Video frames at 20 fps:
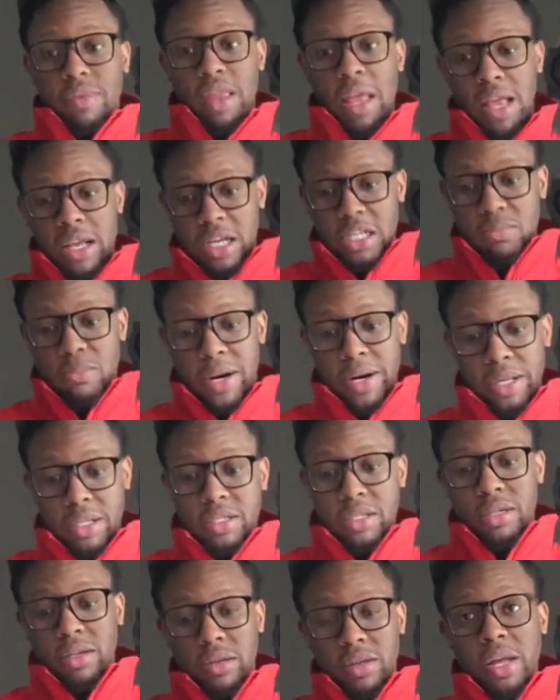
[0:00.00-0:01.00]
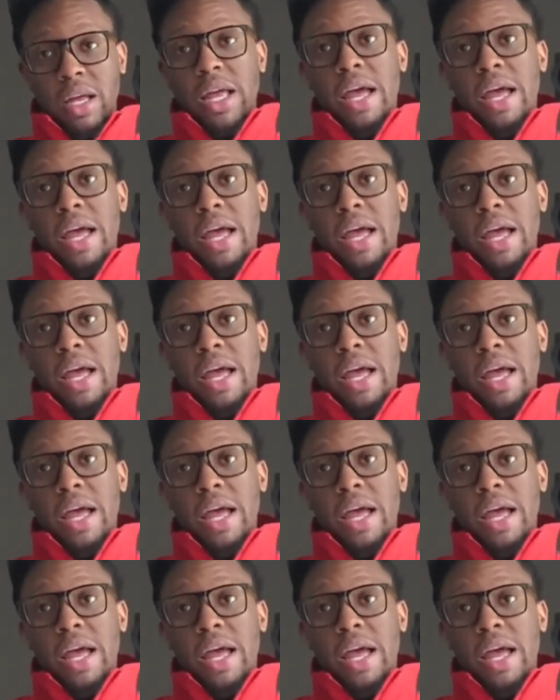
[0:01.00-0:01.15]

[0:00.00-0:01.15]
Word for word: I look like somebody's